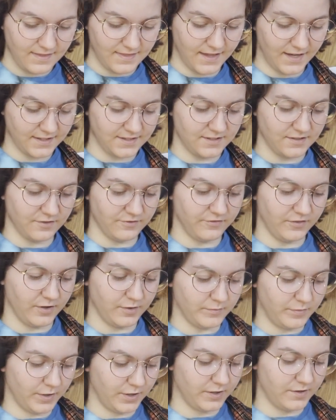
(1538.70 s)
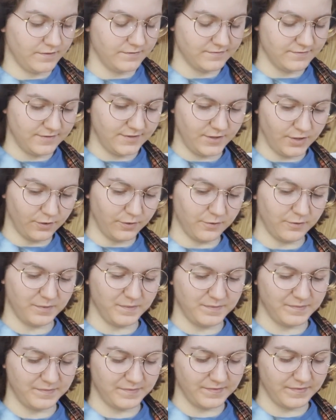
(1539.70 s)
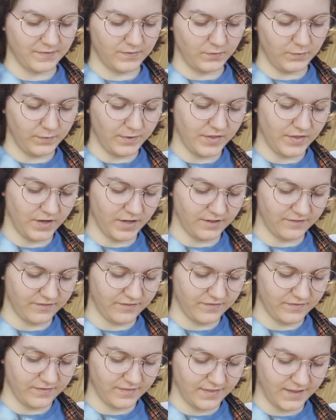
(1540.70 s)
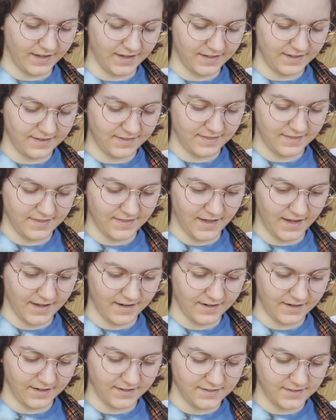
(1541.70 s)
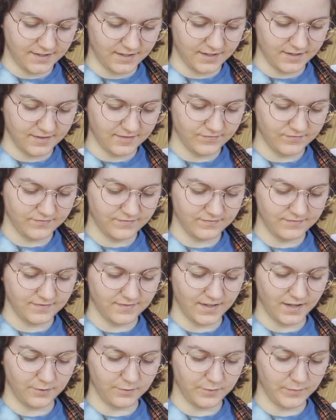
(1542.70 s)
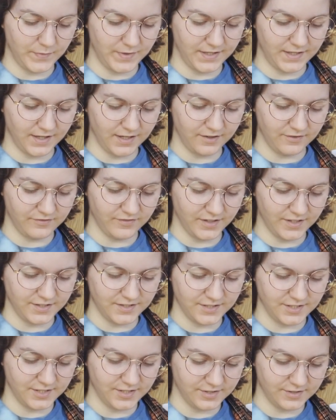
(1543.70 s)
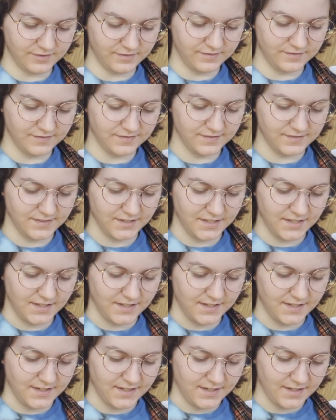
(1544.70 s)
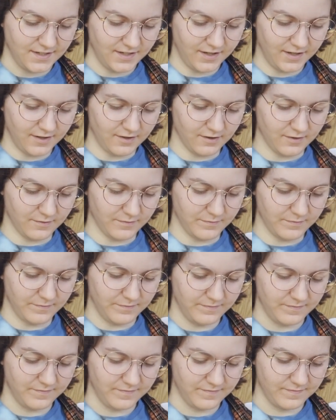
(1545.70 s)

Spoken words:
that's the fun part. So we thought of like that idea. That would be kind of fun to do. And